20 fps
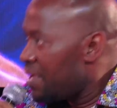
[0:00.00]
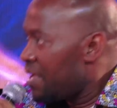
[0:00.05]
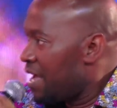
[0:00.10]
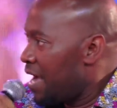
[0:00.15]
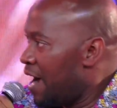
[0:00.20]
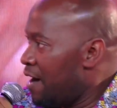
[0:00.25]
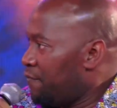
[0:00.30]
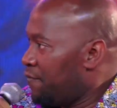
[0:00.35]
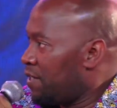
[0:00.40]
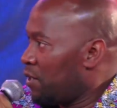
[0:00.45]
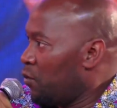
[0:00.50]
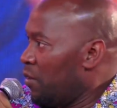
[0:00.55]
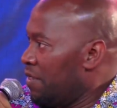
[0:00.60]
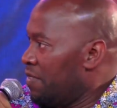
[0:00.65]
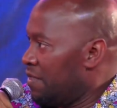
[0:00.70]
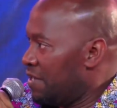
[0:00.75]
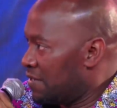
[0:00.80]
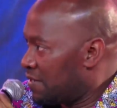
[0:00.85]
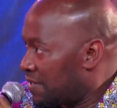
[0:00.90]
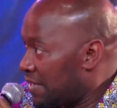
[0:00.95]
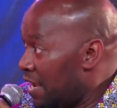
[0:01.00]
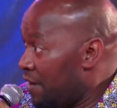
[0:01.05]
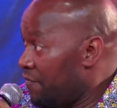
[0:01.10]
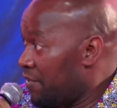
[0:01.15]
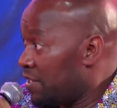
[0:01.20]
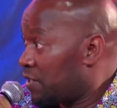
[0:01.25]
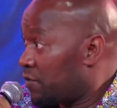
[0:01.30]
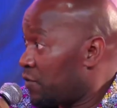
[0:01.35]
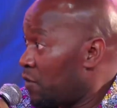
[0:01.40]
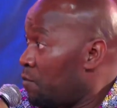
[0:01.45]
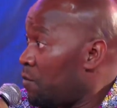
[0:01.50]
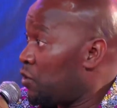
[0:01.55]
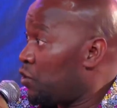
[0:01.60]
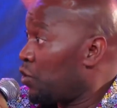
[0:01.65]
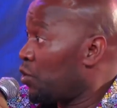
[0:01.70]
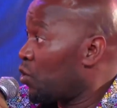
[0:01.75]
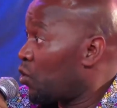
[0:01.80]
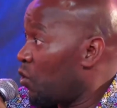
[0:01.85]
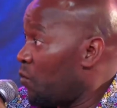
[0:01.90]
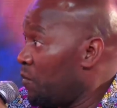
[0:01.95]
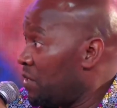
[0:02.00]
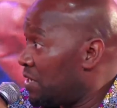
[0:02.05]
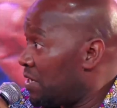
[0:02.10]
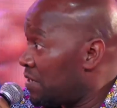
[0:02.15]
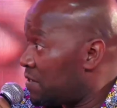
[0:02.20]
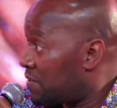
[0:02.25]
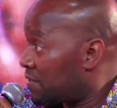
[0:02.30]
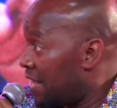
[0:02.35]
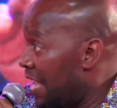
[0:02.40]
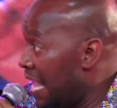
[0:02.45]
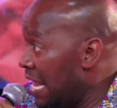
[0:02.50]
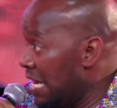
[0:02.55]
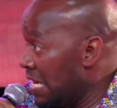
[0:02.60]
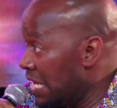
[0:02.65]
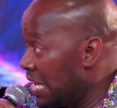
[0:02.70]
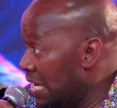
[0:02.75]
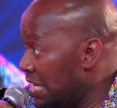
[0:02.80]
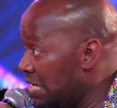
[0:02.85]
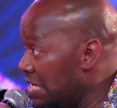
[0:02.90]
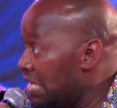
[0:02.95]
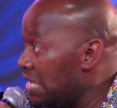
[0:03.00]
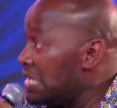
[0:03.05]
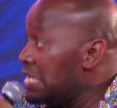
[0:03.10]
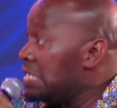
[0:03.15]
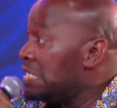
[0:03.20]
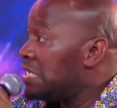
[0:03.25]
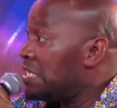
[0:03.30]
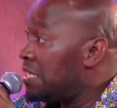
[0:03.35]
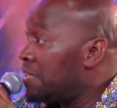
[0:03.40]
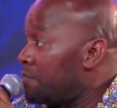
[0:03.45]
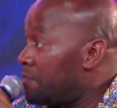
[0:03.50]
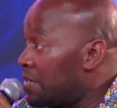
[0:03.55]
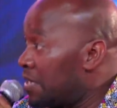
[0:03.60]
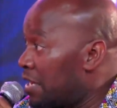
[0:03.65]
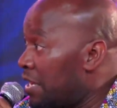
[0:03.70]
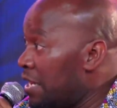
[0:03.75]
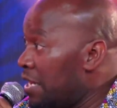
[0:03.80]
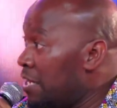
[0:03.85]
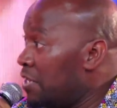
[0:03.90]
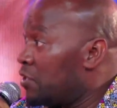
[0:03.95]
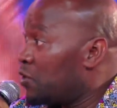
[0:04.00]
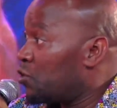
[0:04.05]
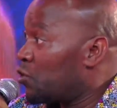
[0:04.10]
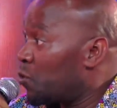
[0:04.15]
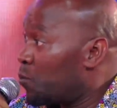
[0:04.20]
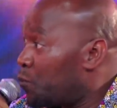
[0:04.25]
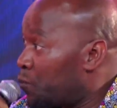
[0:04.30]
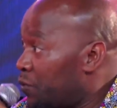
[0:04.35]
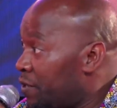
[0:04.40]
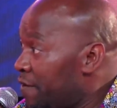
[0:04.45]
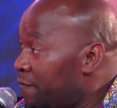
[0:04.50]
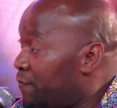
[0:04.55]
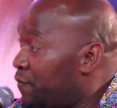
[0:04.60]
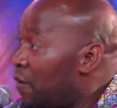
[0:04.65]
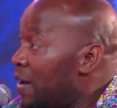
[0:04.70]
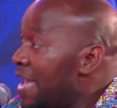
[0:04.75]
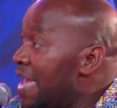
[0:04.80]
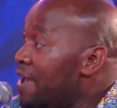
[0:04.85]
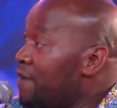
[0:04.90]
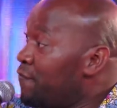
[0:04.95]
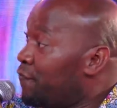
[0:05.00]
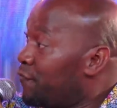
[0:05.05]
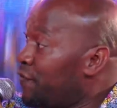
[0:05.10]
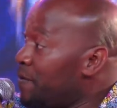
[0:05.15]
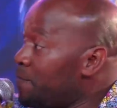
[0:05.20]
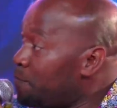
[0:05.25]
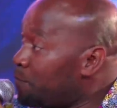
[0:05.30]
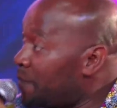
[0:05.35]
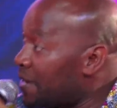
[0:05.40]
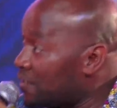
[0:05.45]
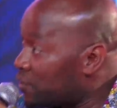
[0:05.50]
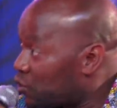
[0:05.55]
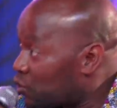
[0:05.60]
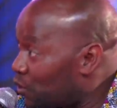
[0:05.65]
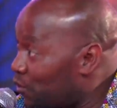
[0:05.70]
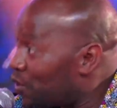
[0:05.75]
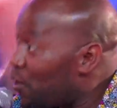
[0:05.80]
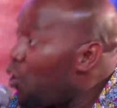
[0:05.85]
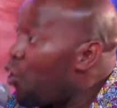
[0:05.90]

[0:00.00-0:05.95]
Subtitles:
After when the service for missional committees ended, she begins to pray for every person